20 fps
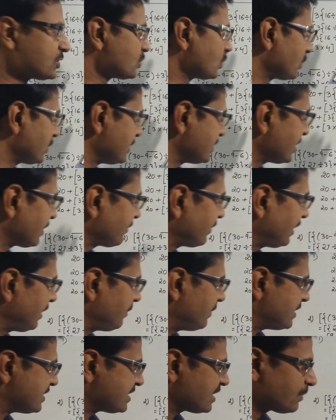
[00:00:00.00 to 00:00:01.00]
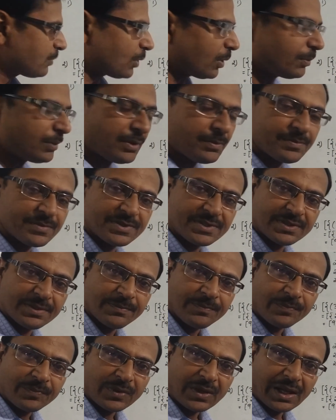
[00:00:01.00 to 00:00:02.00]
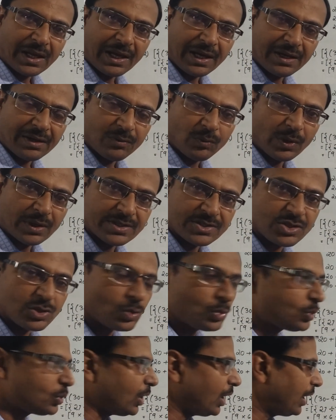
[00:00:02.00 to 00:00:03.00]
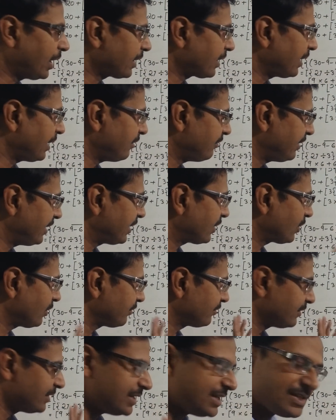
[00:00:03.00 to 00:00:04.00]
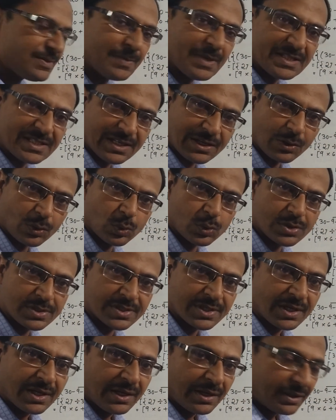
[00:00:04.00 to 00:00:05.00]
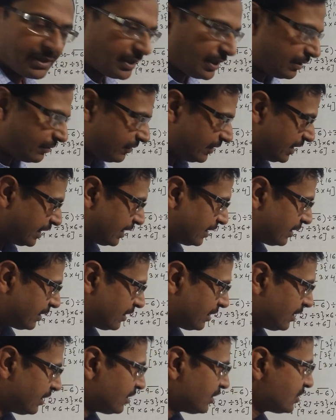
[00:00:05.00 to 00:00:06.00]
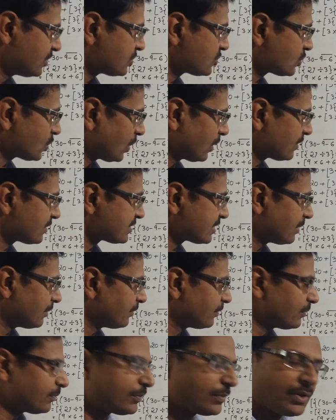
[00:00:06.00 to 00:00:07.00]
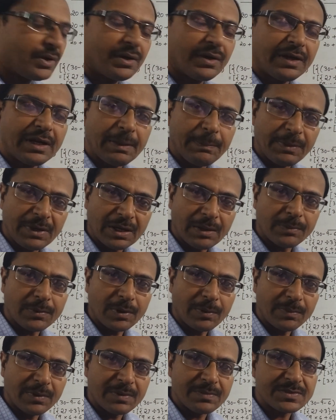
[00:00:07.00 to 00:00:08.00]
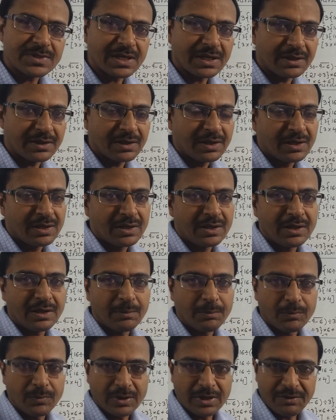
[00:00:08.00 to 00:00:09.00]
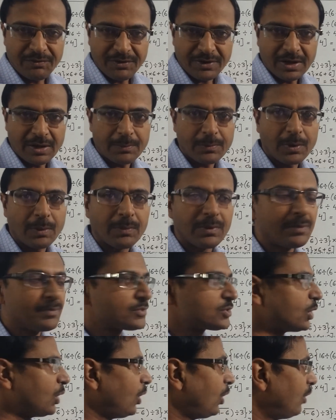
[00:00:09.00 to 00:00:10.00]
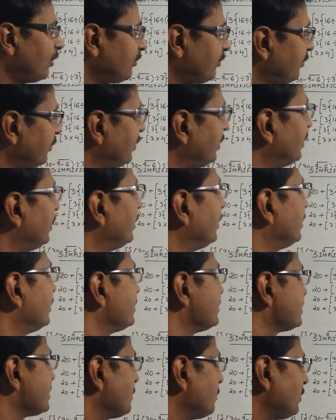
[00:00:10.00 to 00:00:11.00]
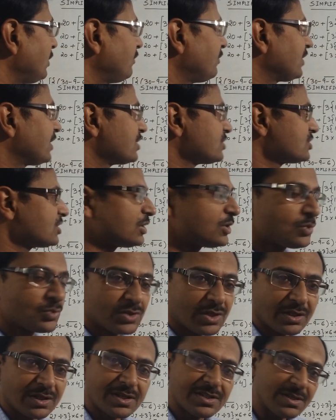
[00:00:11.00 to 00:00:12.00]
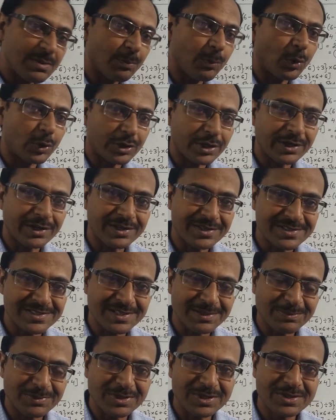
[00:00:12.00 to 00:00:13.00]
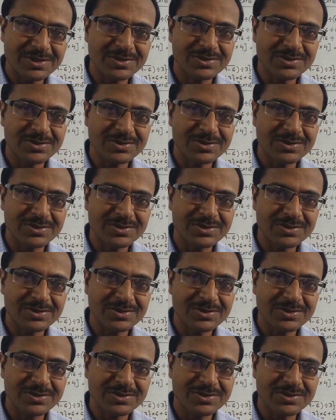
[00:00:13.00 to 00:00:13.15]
So these are very basic problems, and once you are aware of these basic rules, then we can solve some typical problems and difficult problems of simplification using this important concept.